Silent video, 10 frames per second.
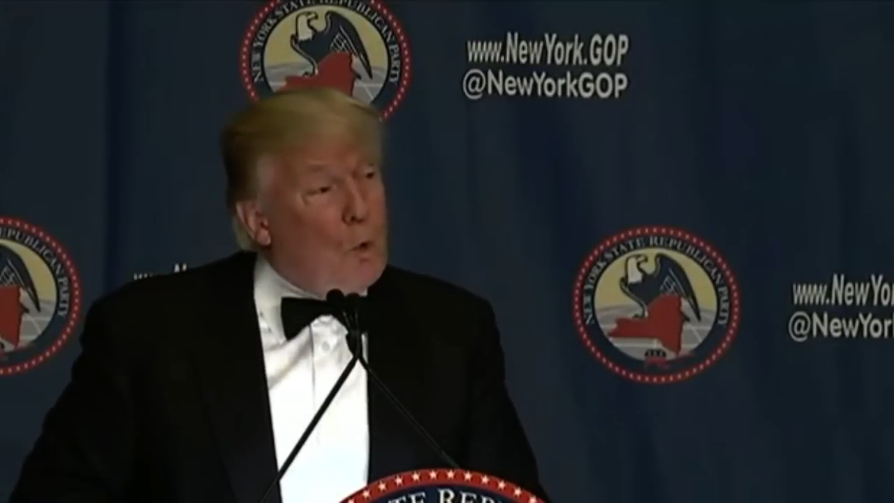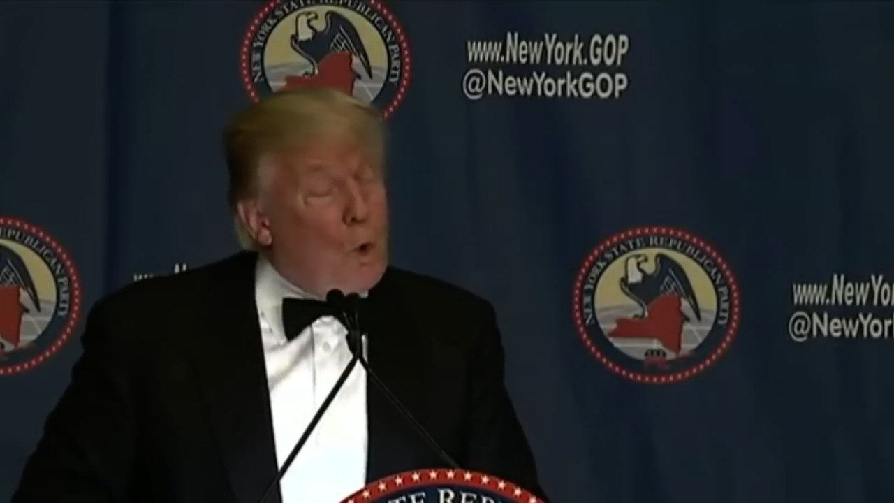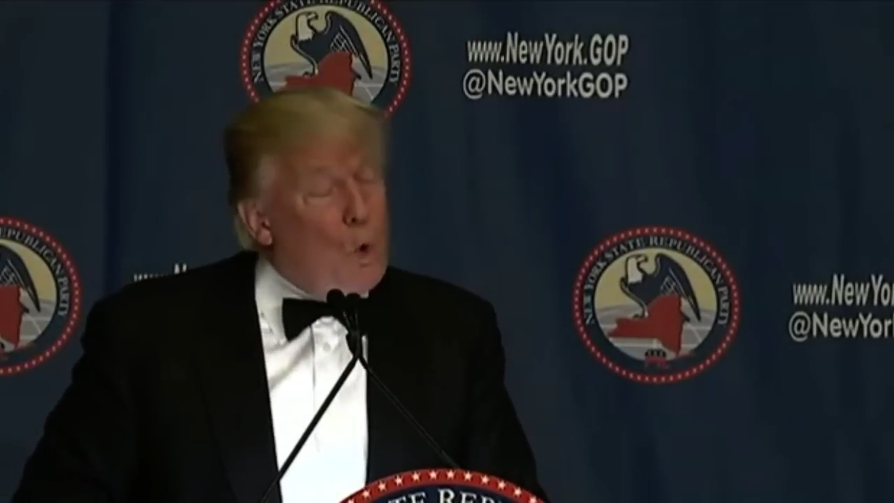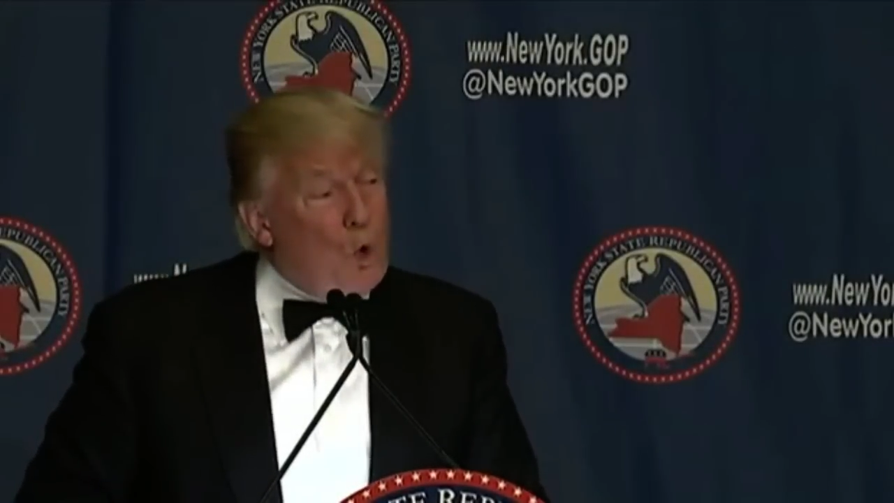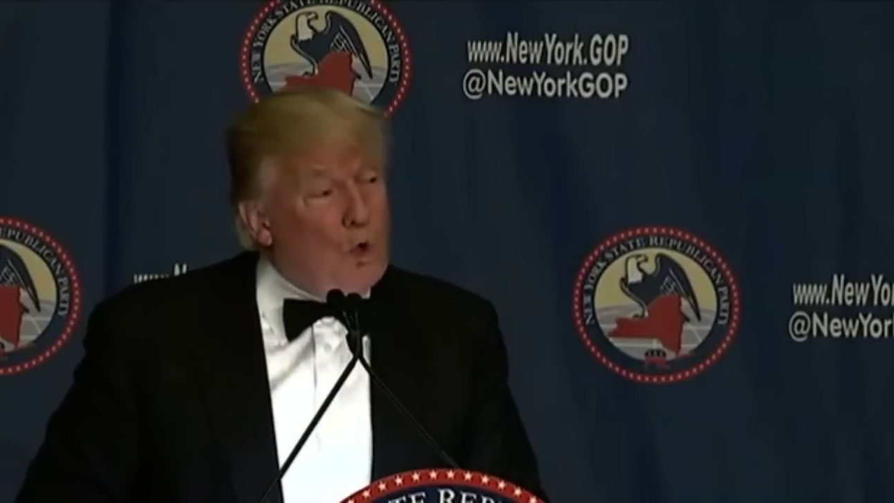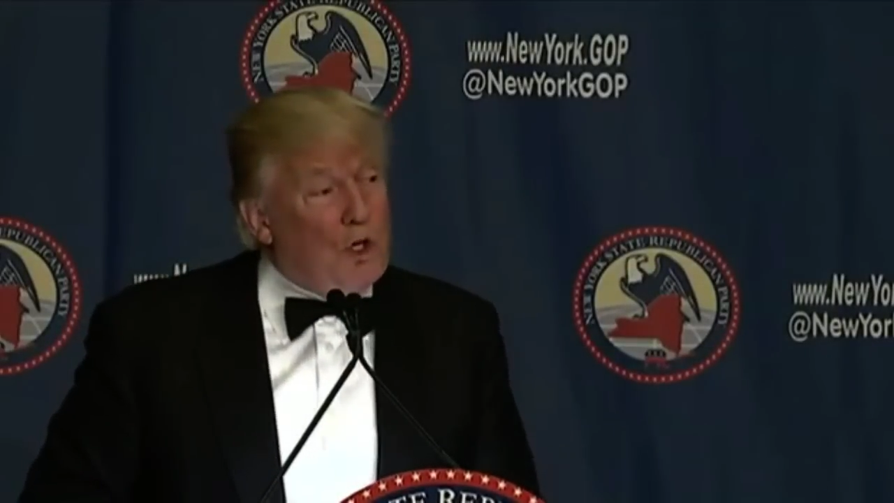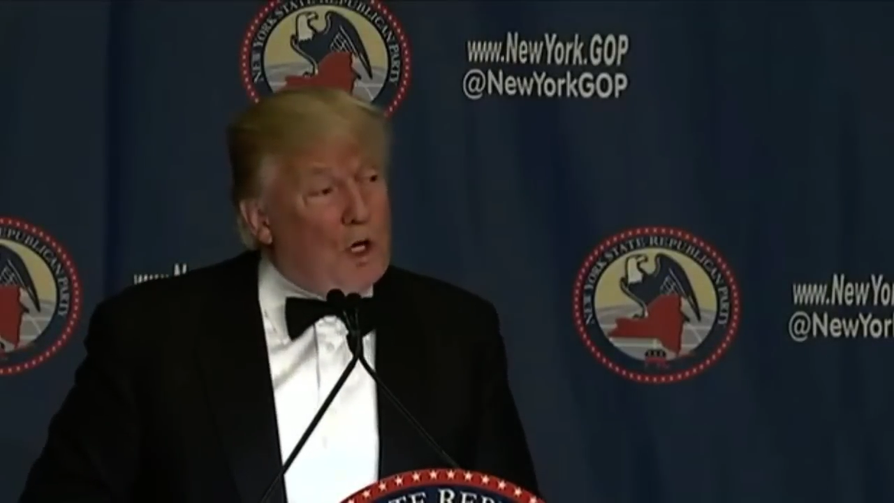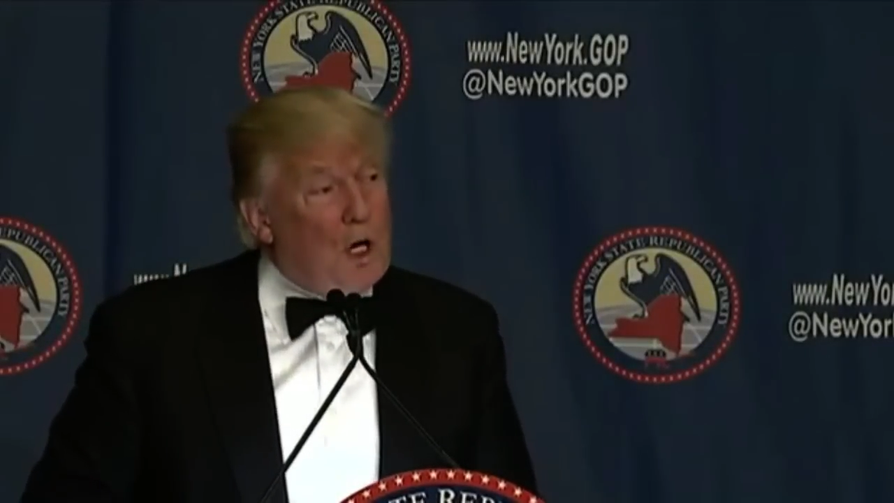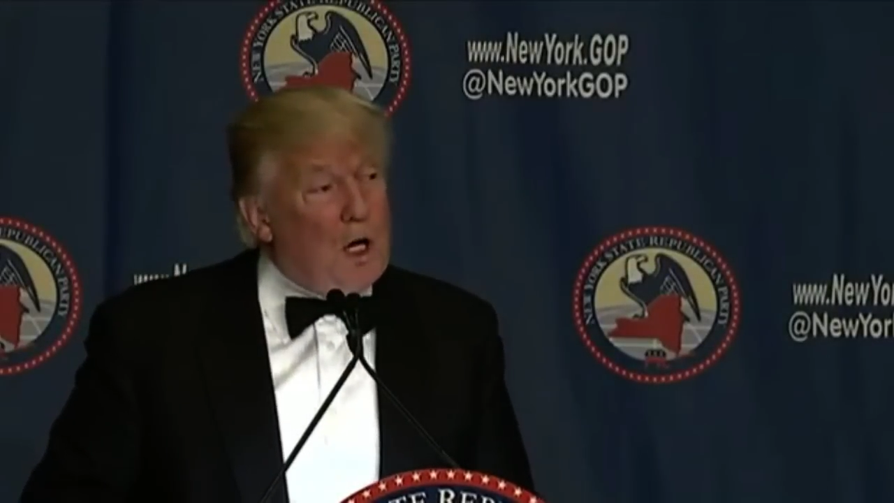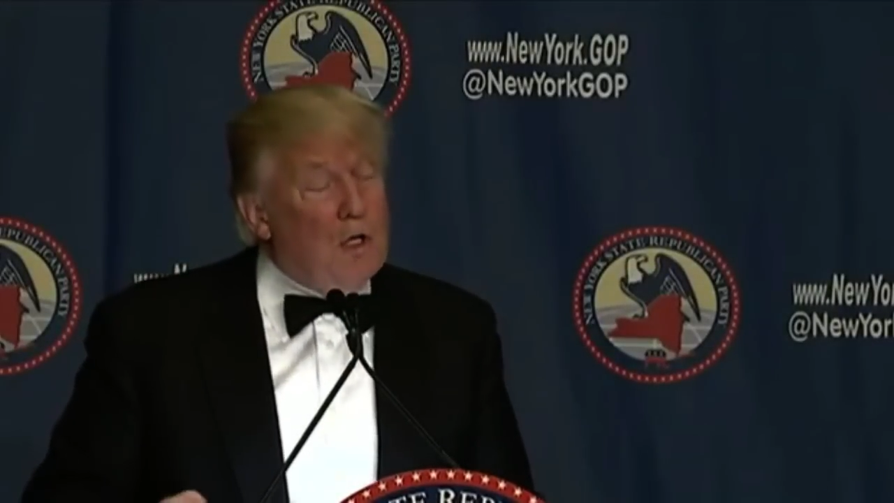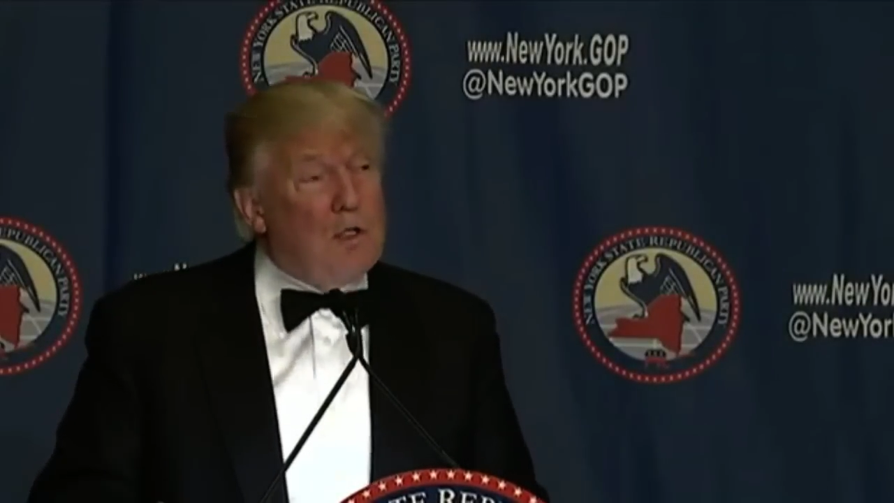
wounds again.